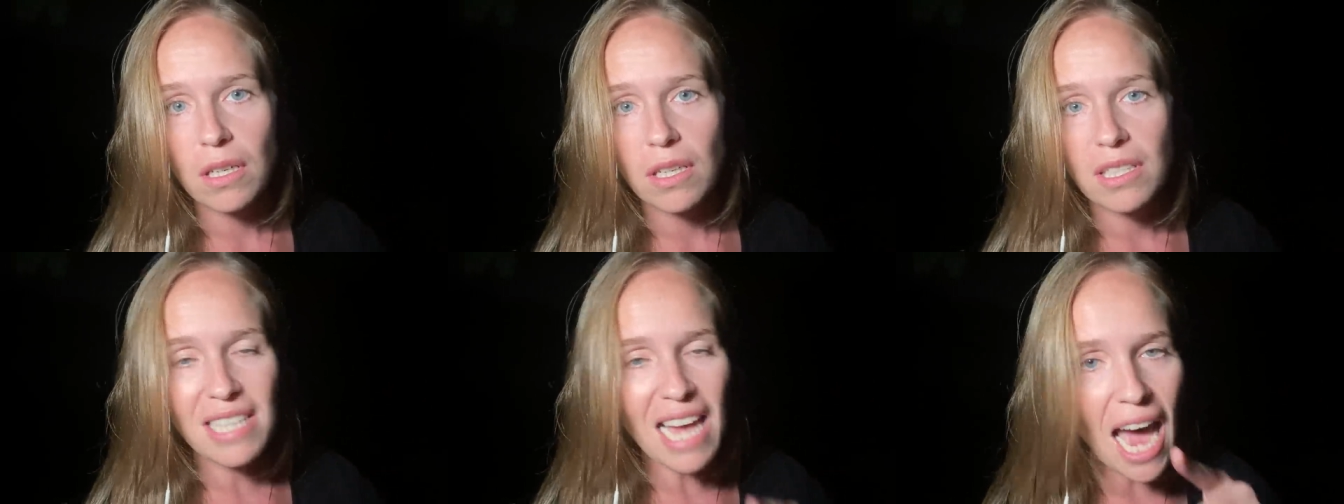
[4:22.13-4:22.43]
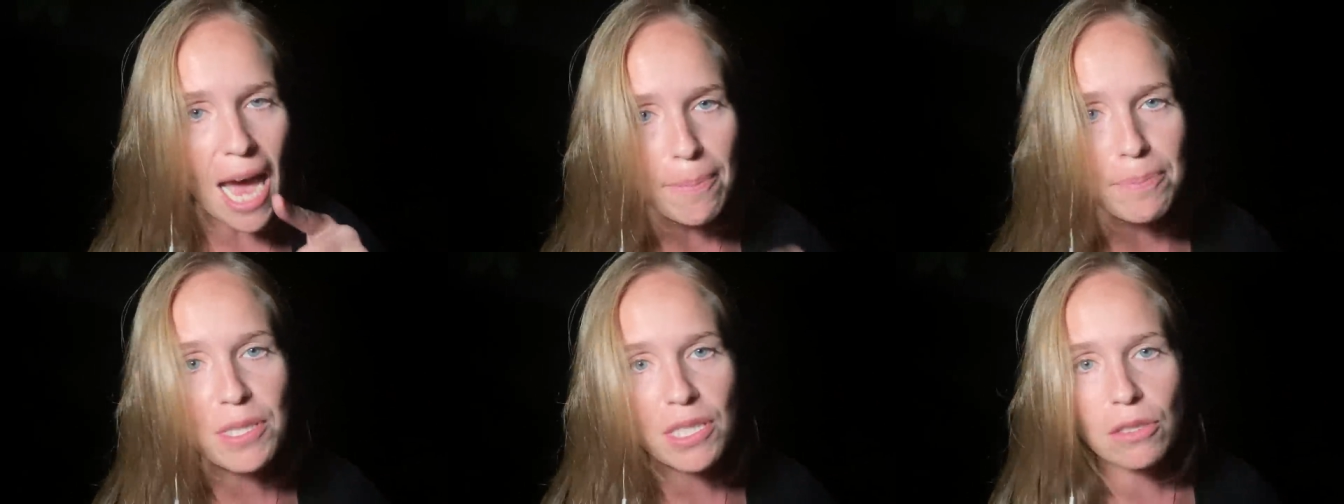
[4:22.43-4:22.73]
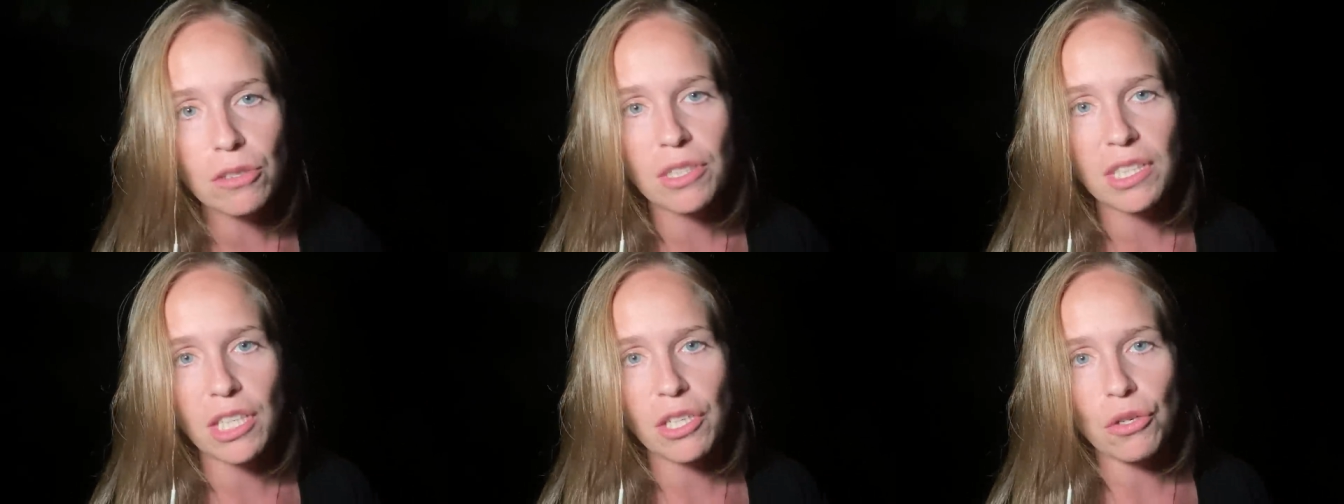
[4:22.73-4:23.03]
It's
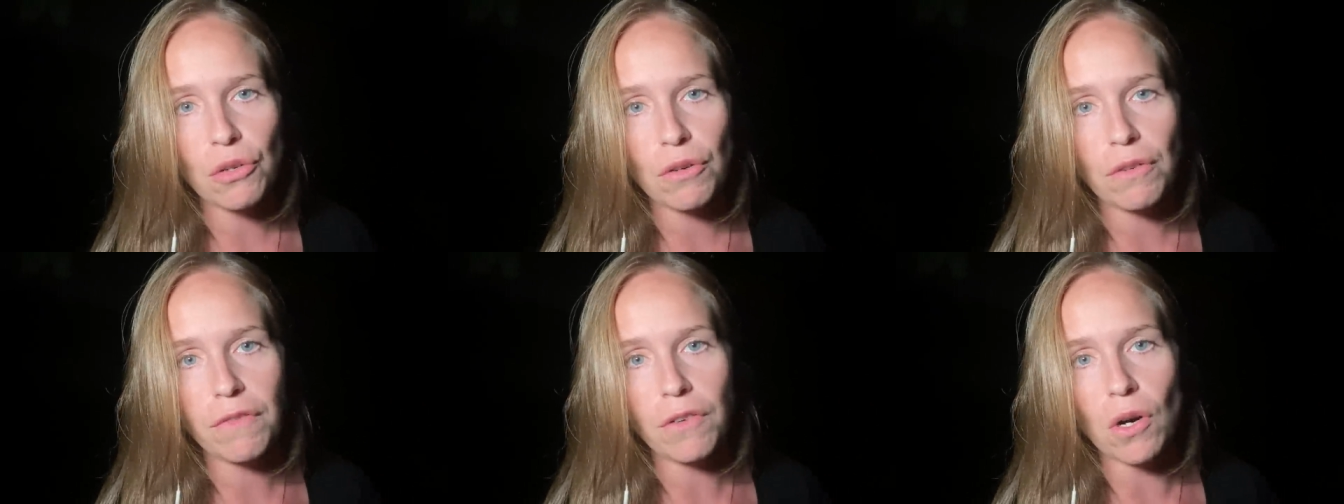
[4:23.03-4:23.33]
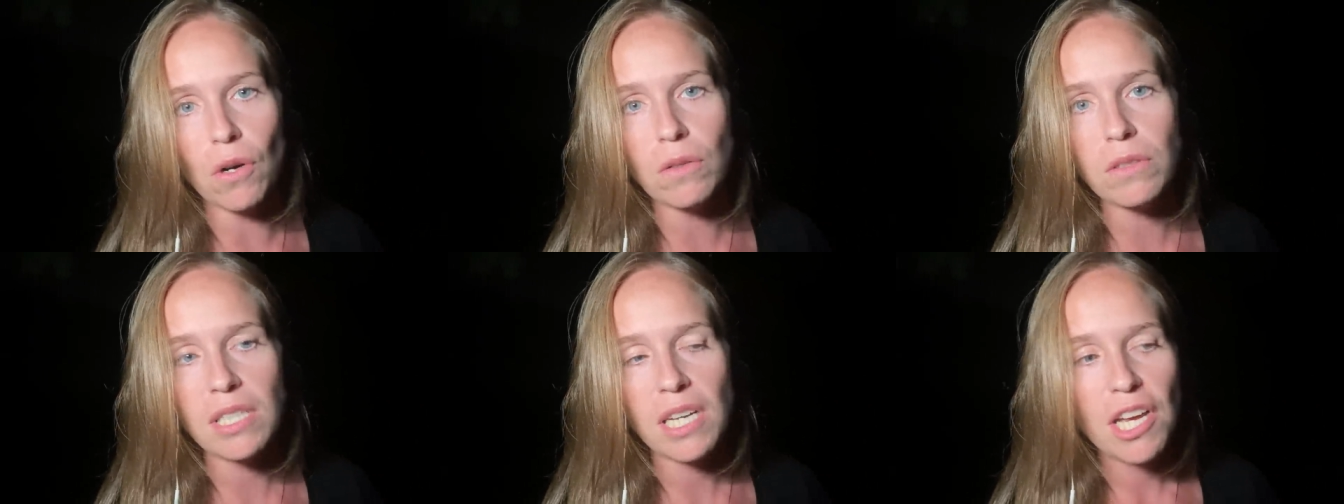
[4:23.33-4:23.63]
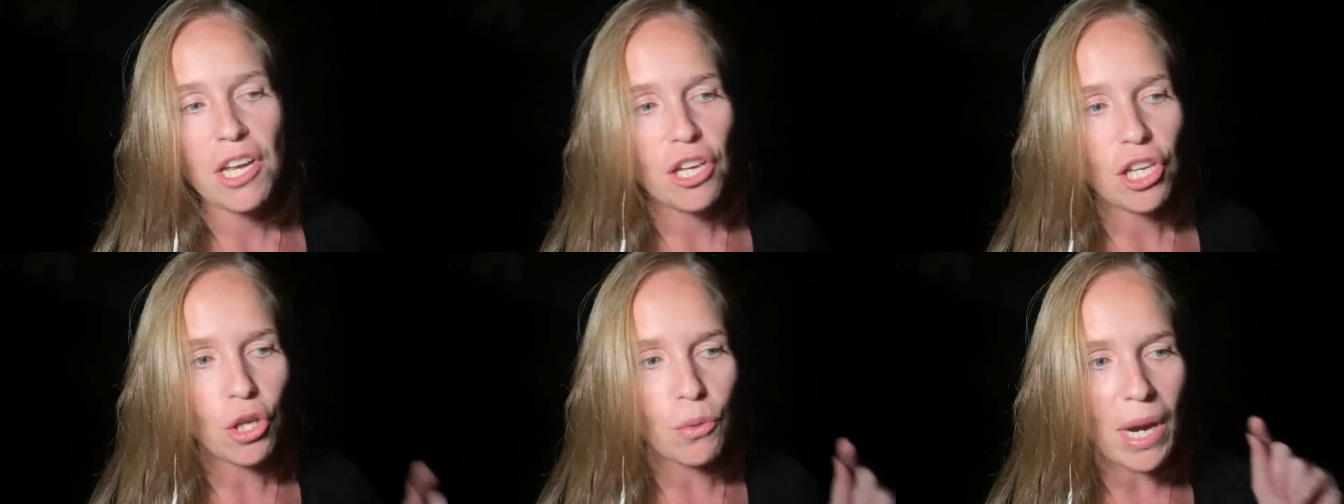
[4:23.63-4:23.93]
absolutely your fault.
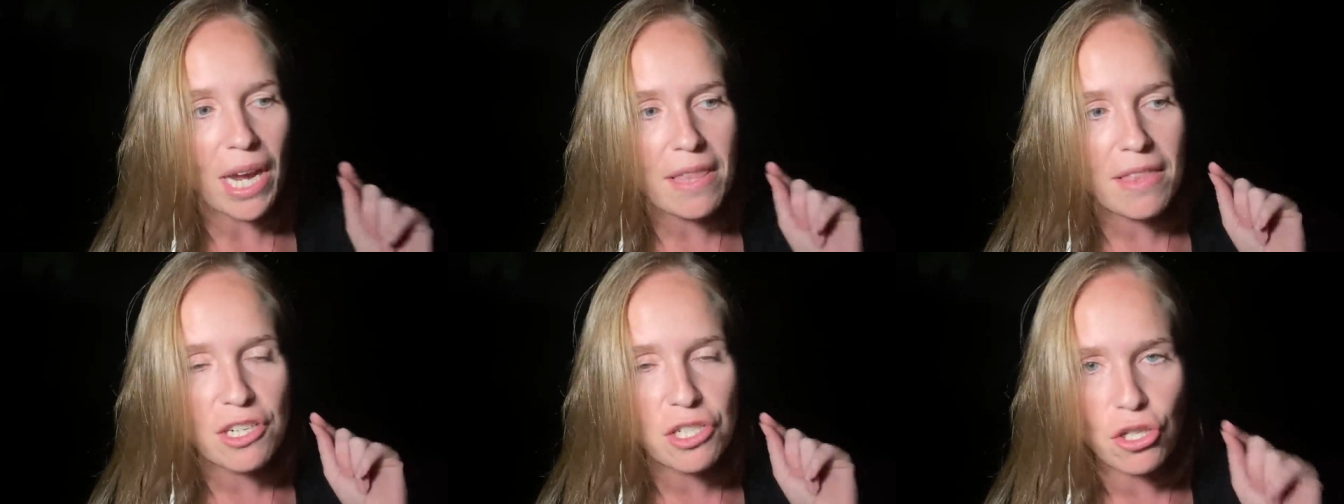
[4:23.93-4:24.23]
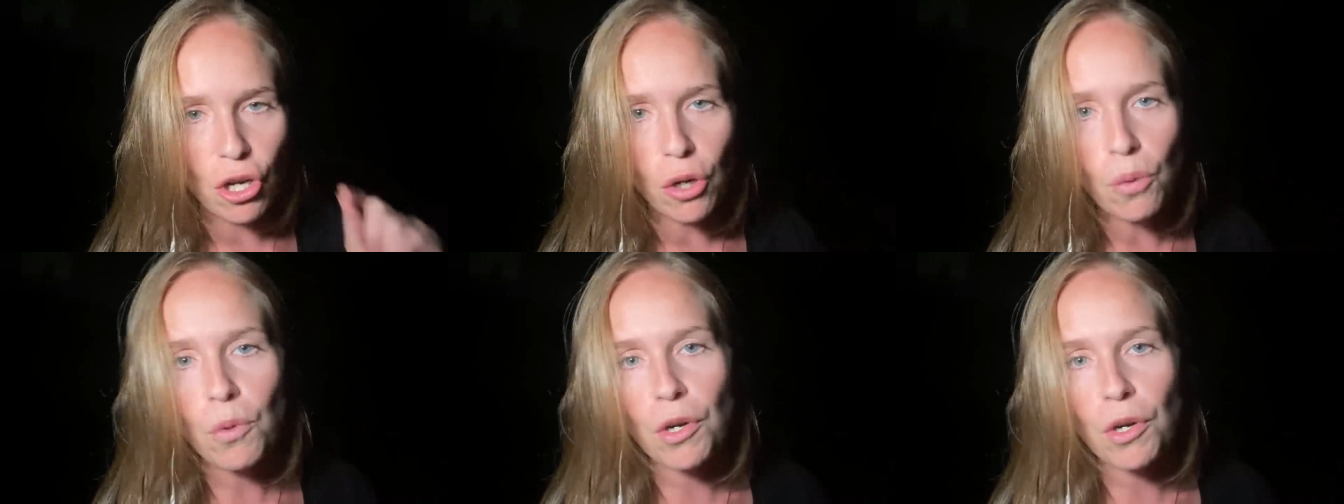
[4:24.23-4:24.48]
You either don't